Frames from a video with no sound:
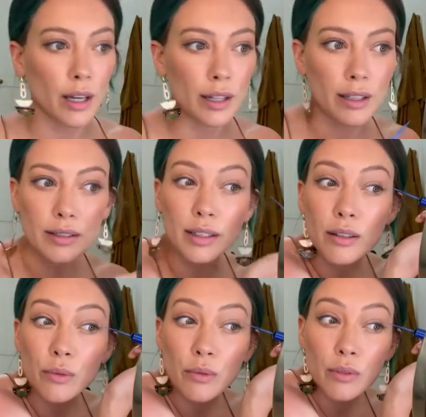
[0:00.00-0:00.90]
And it's
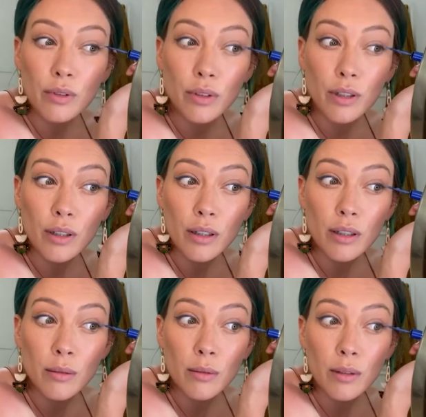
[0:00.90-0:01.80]
gonna look
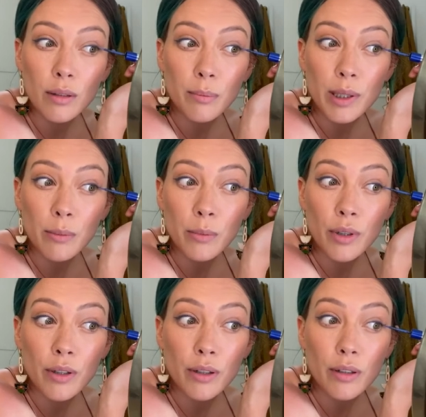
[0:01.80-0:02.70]
a bit
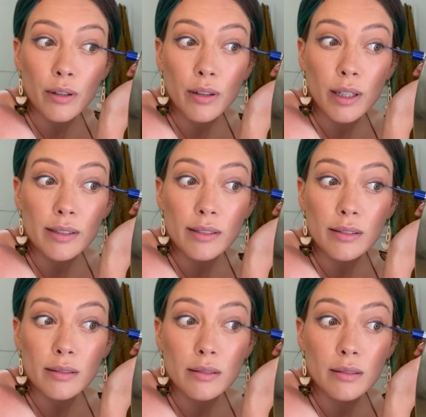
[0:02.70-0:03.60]
more,
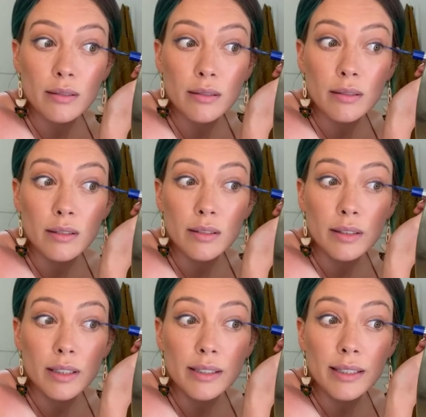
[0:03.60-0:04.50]
less, it's
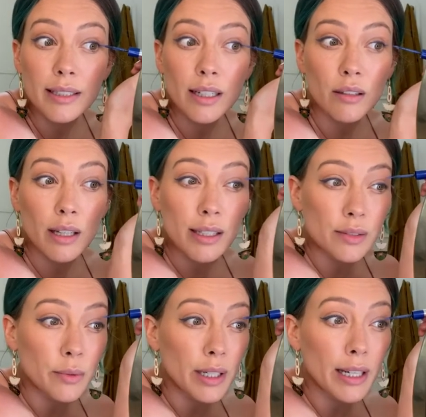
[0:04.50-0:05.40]
gonna stand out
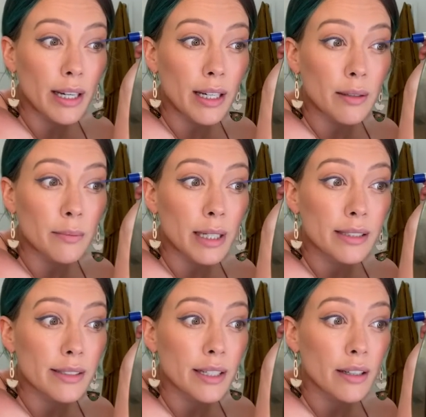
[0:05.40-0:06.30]
less when I add
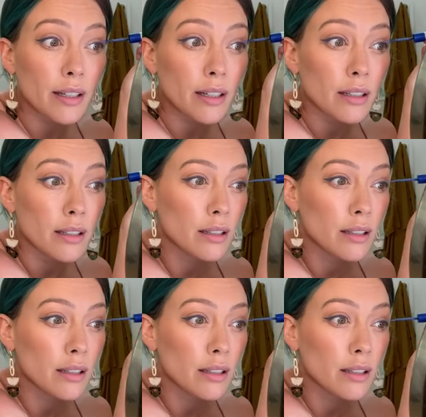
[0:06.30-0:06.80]
mascara.